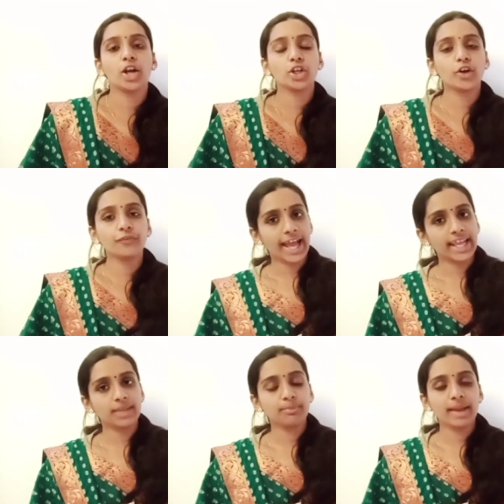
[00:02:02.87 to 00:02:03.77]
of
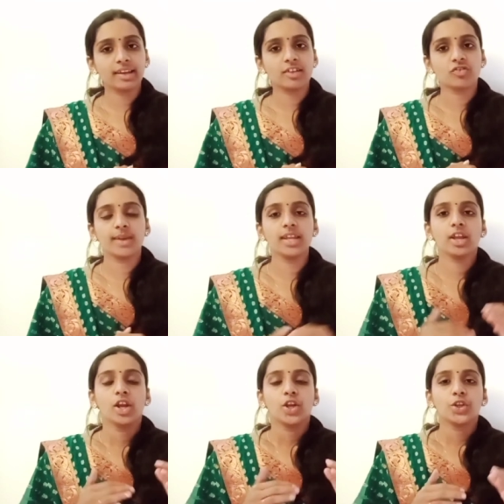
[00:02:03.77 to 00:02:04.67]
time
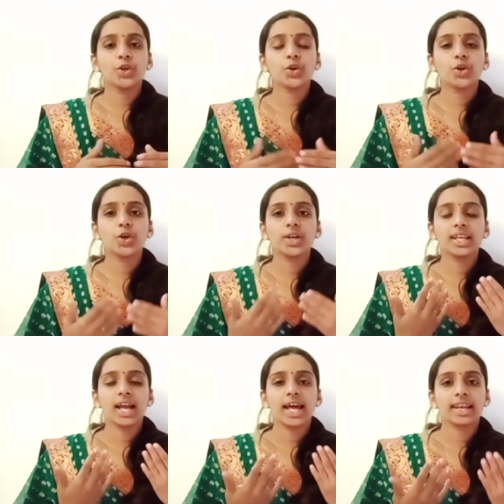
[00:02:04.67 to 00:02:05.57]
management, you
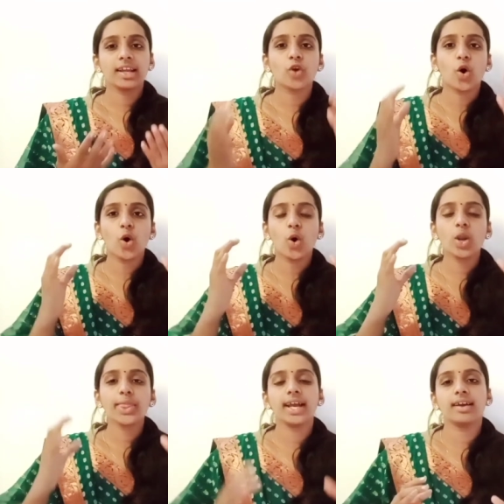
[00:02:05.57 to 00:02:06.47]
could correct all
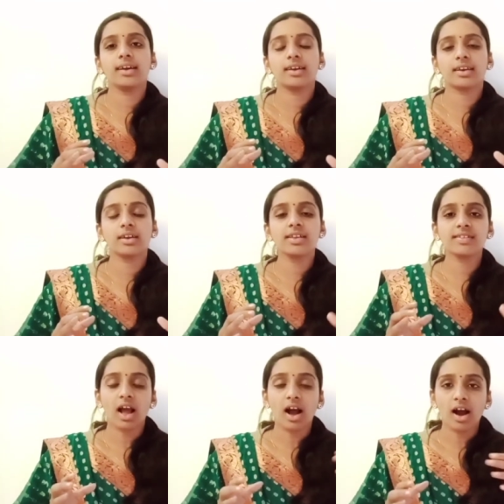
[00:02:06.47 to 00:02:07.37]
the
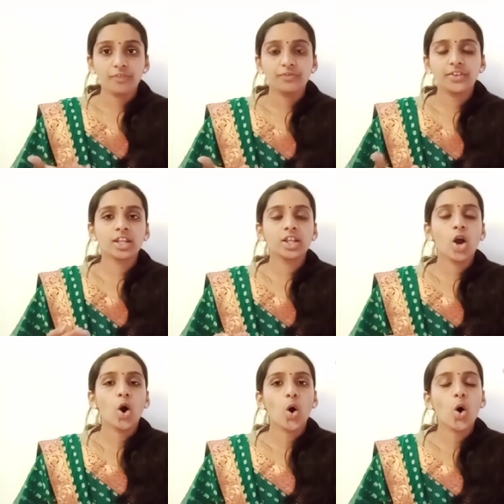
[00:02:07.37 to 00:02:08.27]
errors after
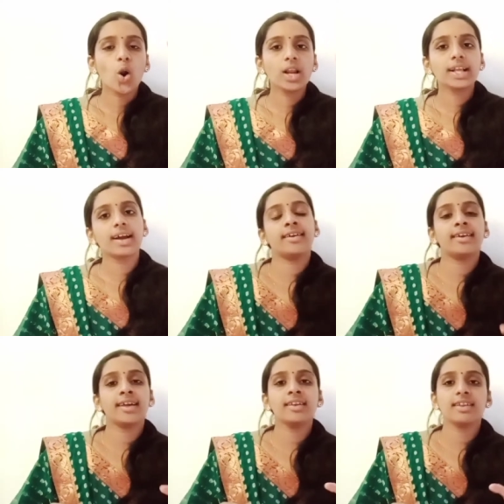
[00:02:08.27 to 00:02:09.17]
the whole
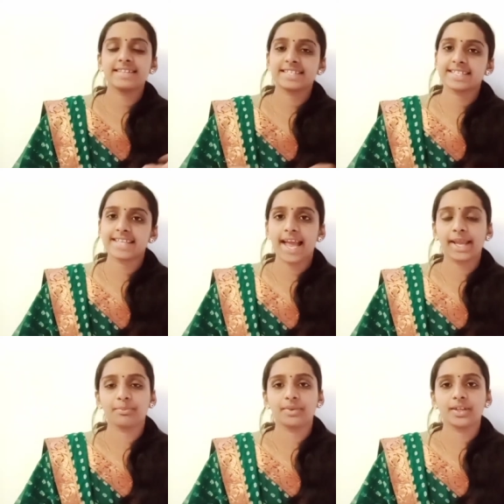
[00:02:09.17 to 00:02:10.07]
content is
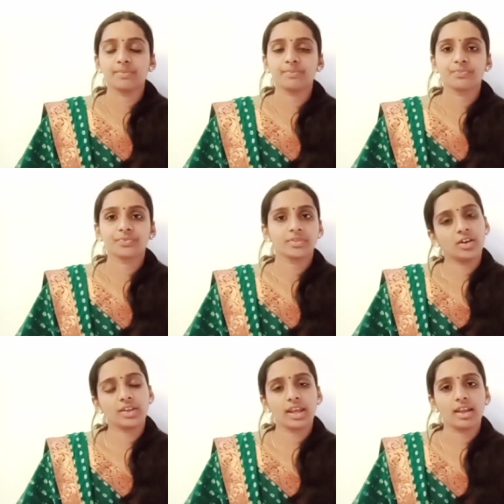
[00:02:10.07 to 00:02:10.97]
typed.
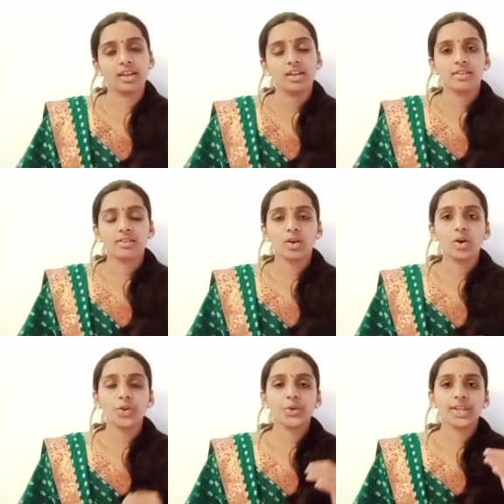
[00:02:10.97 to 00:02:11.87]
Okay,
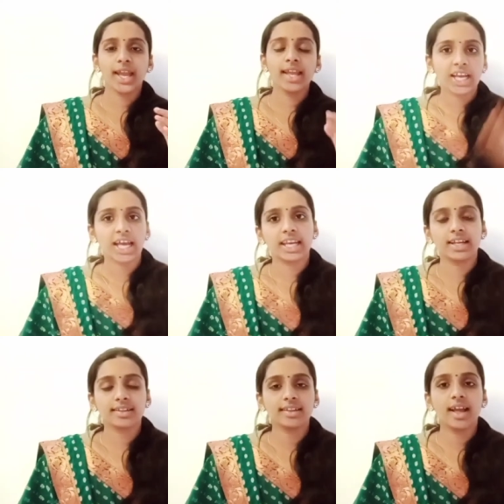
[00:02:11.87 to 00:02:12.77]
so you can
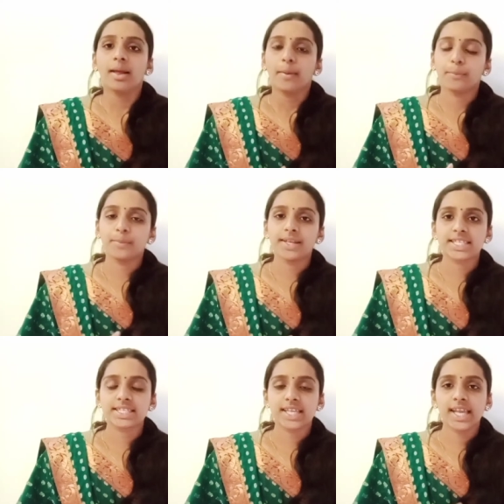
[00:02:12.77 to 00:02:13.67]
correct the
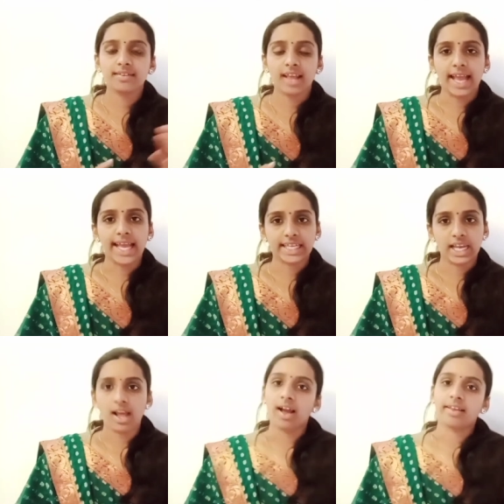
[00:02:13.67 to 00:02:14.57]
mistakes at
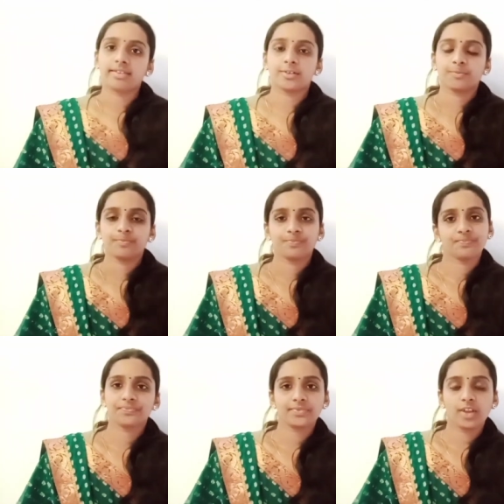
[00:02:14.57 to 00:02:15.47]
last.
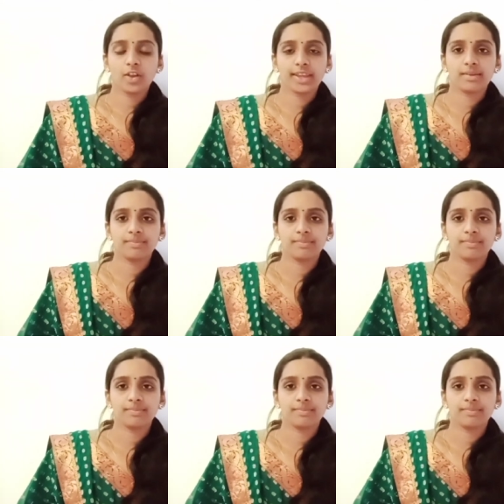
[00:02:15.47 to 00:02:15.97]
Okay.